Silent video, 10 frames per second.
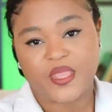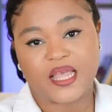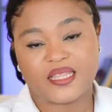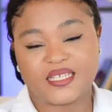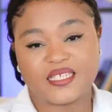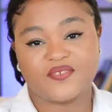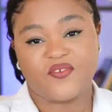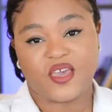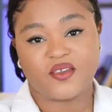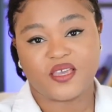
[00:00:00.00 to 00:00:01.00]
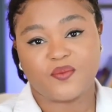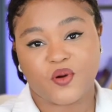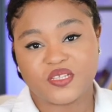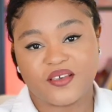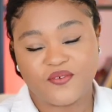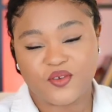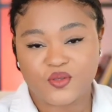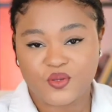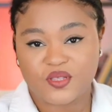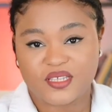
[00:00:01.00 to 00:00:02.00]
And this is very important for
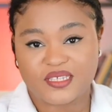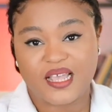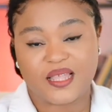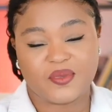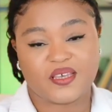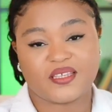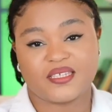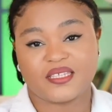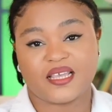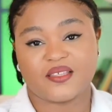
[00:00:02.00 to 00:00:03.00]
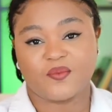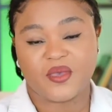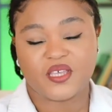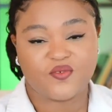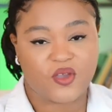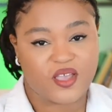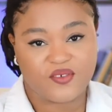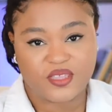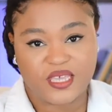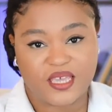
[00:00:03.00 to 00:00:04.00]
you to understand because it's like the base for
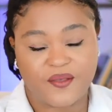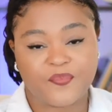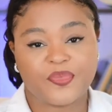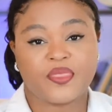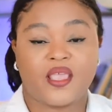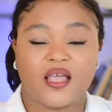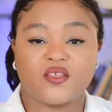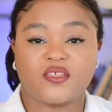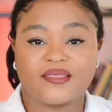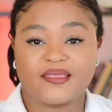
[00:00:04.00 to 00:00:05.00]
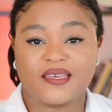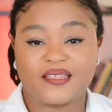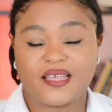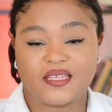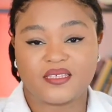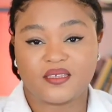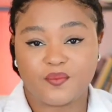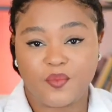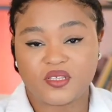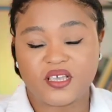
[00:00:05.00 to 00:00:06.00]
everything. Another thing that is
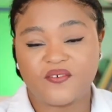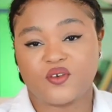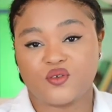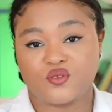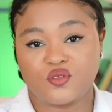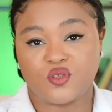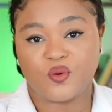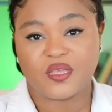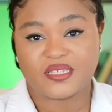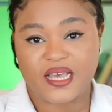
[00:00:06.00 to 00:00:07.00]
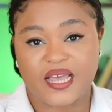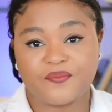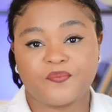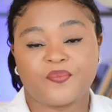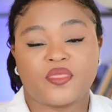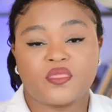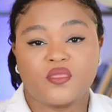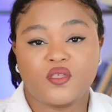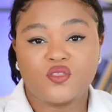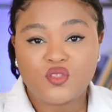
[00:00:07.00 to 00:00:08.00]
important for you to know is that
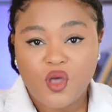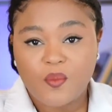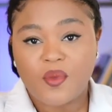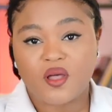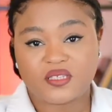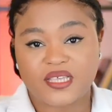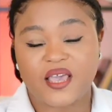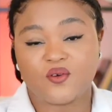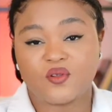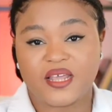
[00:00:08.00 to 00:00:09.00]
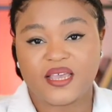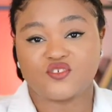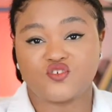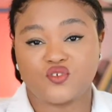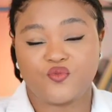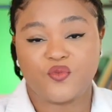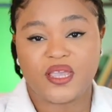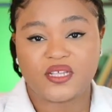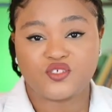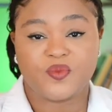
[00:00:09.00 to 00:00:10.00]
the normal cycle length should
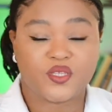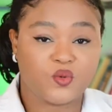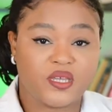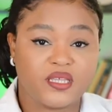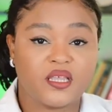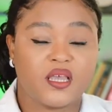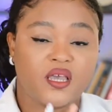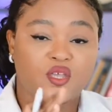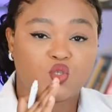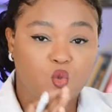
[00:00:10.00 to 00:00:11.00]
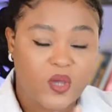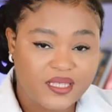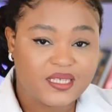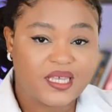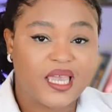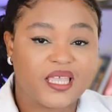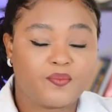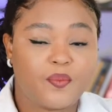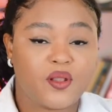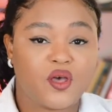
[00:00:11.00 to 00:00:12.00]
range between
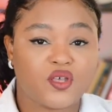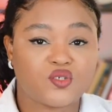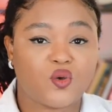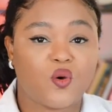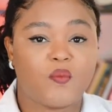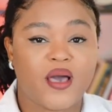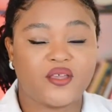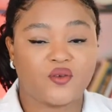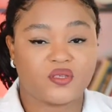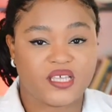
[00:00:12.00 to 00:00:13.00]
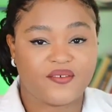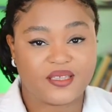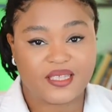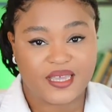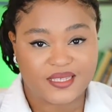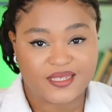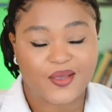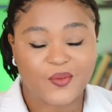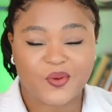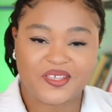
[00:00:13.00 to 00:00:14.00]
28 plus or minus 7 days.
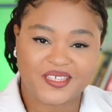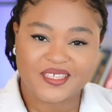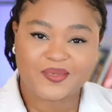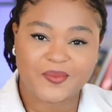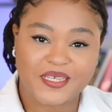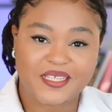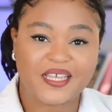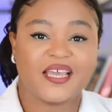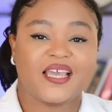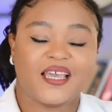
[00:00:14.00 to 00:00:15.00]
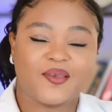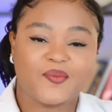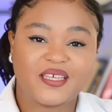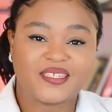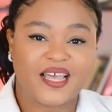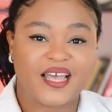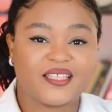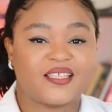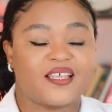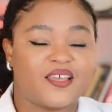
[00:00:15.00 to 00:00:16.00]
What does this mean? It means
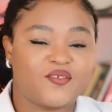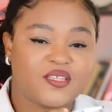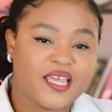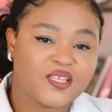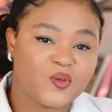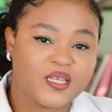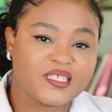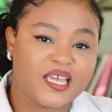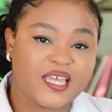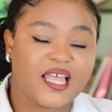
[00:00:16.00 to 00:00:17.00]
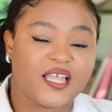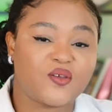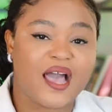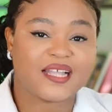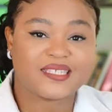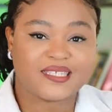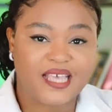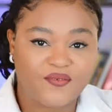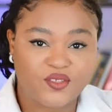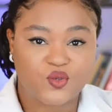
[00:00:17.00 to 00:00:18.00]
that if you take 28 you add
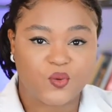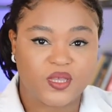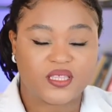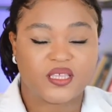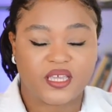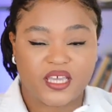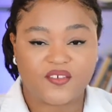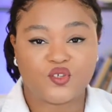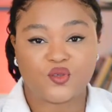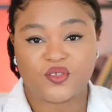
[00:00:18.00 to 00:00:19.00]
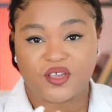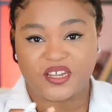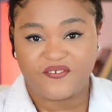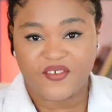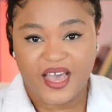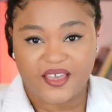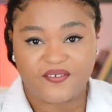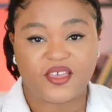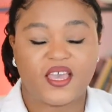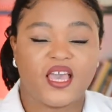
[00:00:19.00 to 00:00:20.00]
7 to it, it gives you
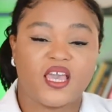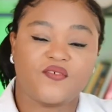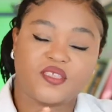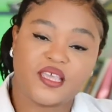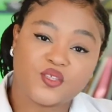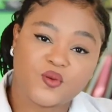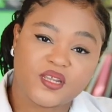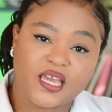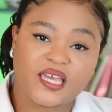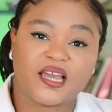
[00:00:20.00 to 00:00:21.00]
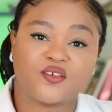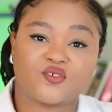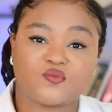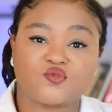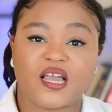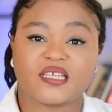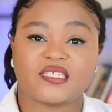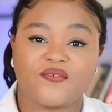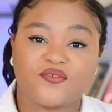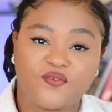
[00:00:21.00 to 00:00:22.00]
35. If you take 28 and you subtract
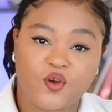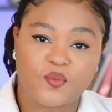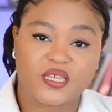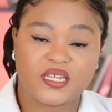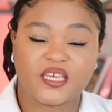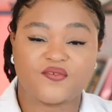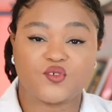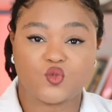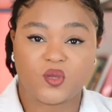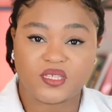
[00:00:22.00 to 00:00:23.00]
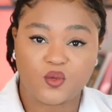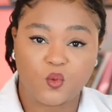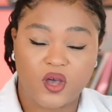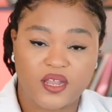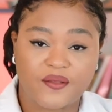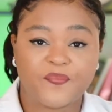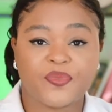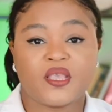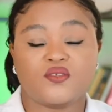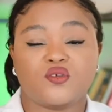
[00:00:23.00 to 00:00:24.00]
7 from it, it gives you 21.
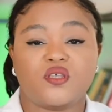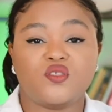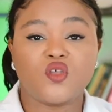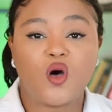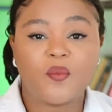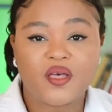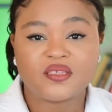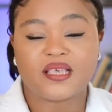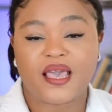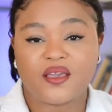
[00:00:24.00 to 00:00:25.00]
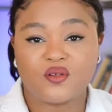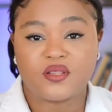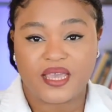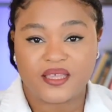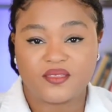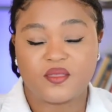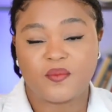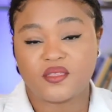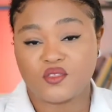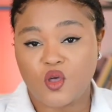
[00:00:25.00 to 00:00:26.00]
So the normal cycle length, the
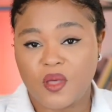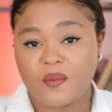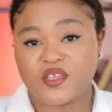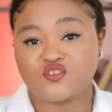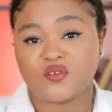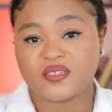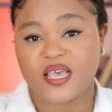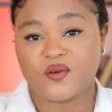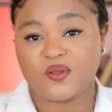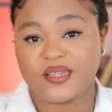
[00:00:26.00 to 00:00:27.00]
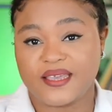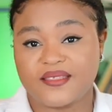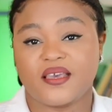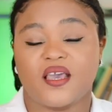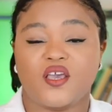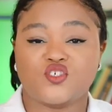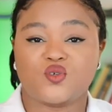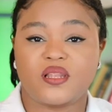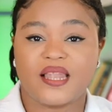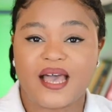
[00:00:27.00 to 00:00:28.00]
normal menstrual cycle length
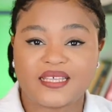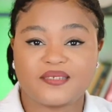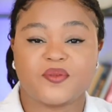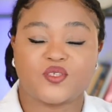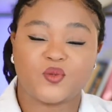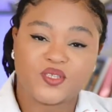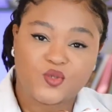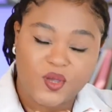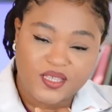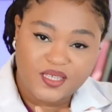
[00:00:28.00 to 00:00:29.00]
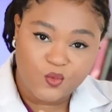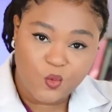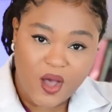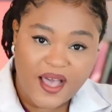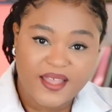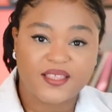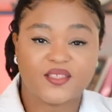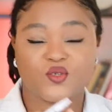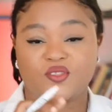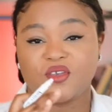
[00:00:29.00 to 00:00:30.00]
should last between
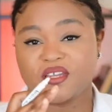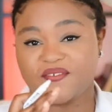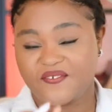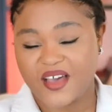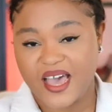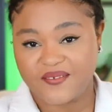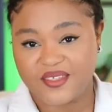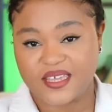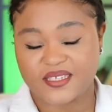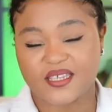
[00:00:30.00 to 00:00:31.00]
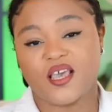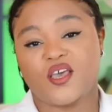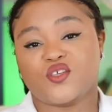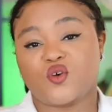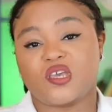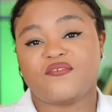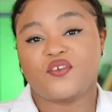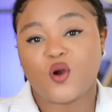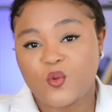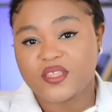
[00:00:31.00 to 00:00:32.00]
21 to 35 days. So if
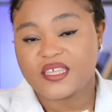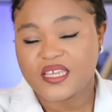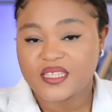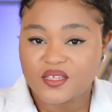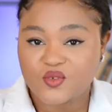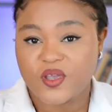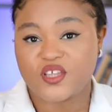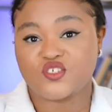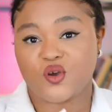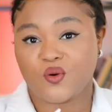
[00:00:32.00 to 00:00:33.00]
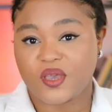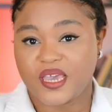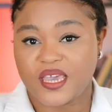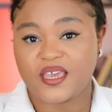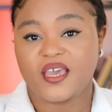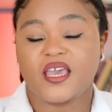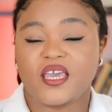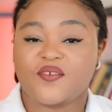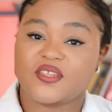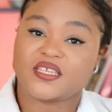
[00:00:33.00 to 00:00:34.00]
you're within this range, you're okay.
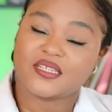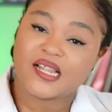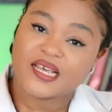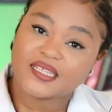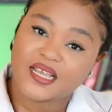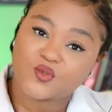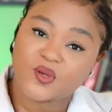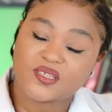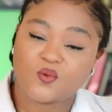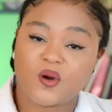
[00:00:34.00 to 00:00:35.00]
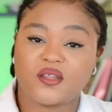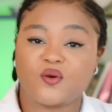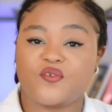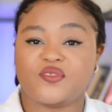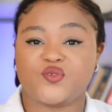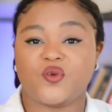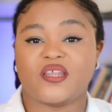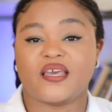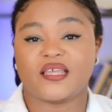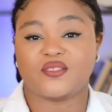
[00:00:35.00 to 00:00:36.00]
If it is less than 21 or if it is
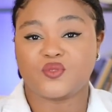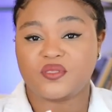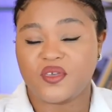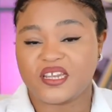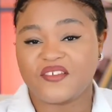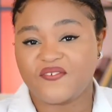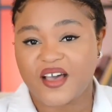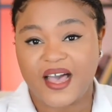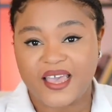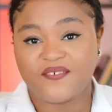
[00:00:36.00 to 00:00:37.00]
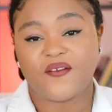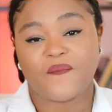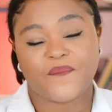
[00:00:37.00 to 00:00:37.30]
greater than 35,